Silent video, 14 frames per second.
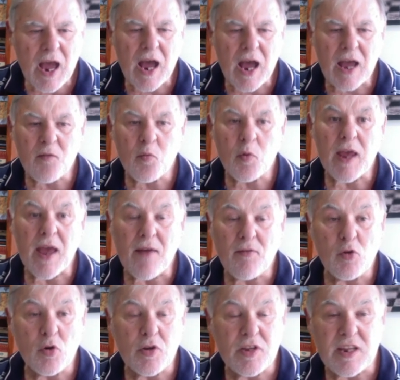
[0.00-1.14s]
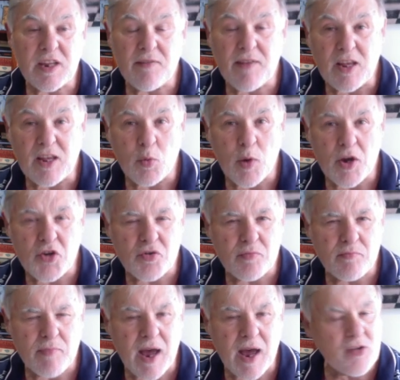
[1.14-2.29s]
If we have a look at the evaluation
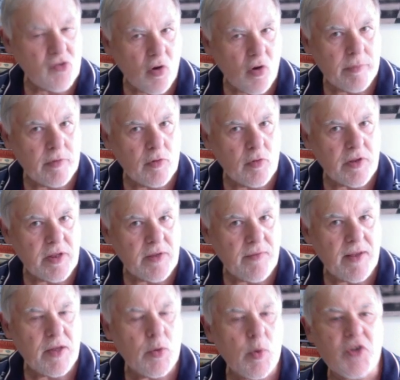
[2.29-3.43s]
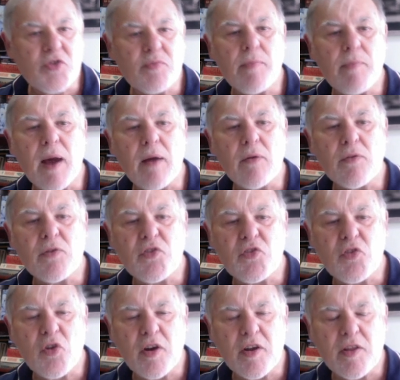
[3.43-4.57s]
bar, time to look at the evaluation bar on the
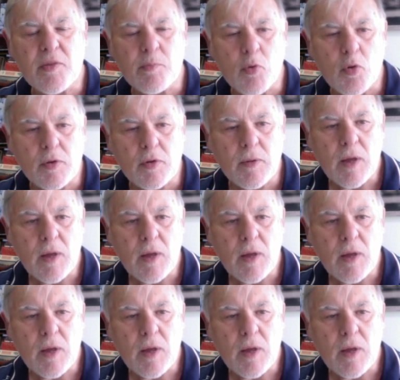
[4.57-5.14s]
side of the board.